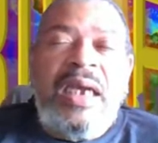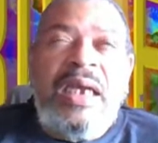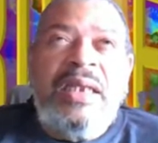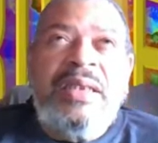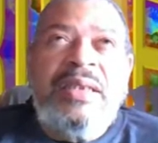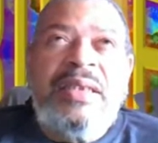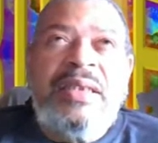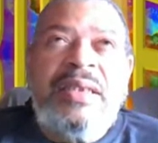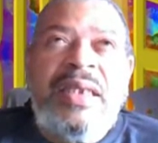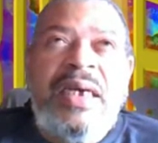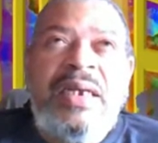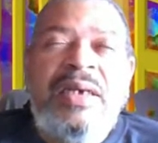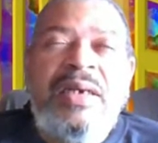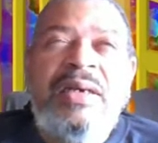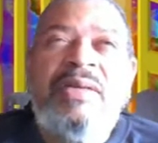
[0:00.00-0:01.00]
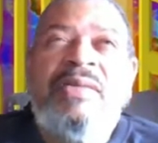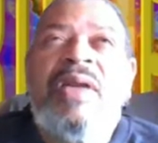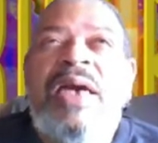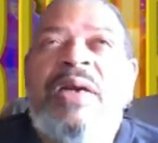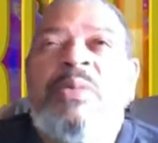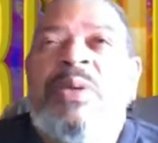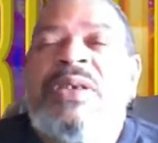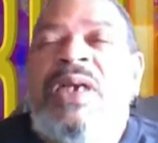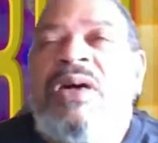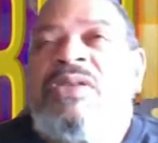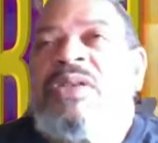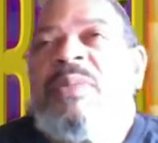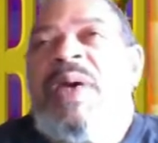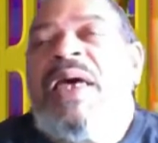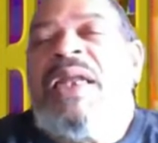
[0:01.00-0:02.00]
Instead of, like we
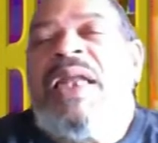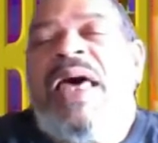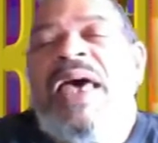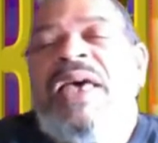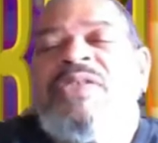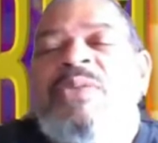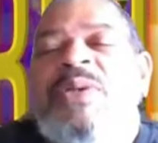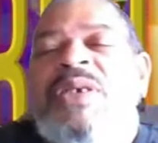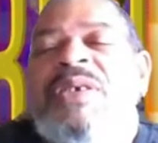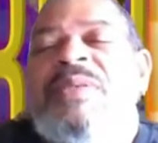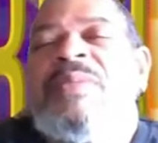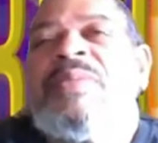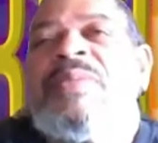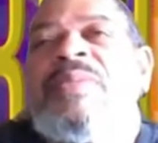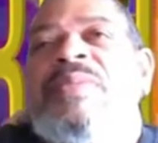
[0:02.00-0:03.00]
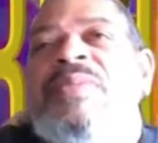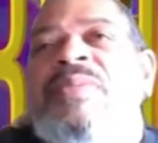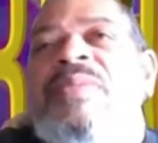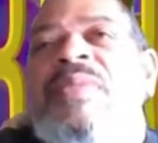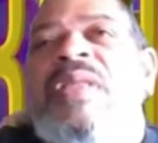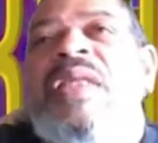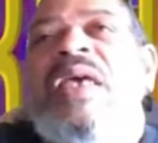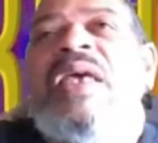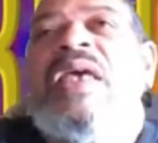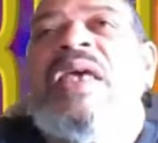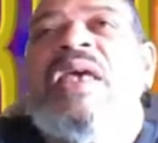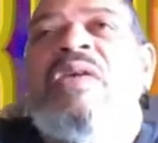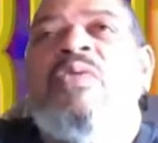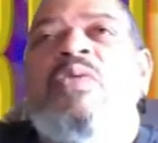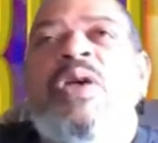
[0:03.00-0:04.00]
talked about last week,
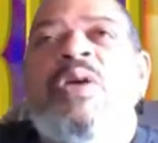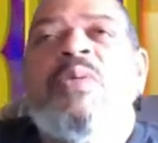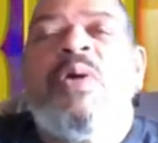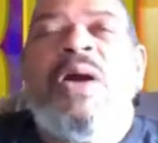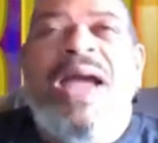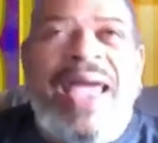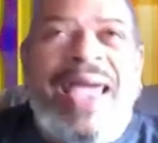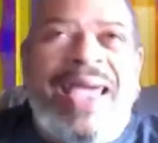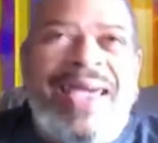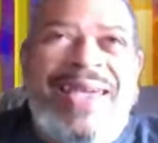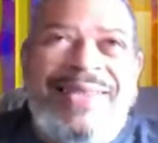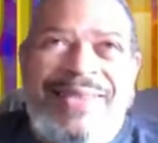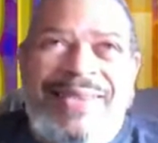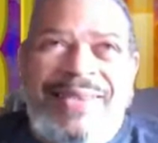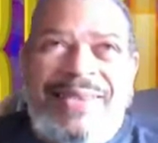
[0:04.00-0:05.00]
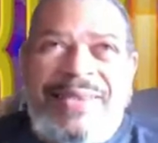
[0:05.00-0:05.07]
if we were ants,